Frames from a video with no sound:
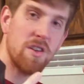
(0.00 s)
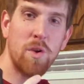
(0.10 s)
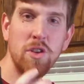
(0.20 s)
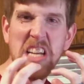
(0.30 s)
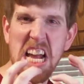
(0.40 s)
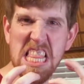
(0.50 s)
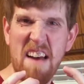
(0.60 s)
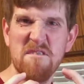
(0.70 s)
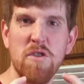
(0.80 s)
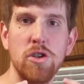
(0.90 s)
that when you take
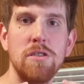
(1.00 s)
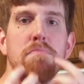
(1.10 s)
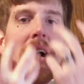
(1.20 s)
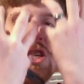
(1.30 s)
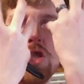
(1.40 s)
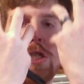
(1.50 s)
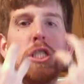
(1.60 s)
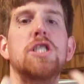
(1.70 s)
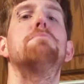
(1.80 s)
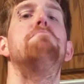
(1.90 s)
that first bite, it
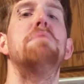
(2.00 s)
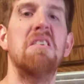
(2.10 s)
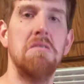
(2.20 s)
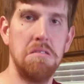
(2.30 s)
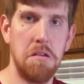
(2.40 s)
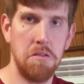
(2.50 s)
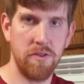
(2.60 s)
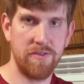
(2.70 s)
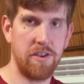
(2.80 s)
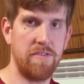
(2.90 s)
just spills all
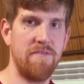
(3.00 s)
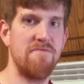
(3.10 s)
over your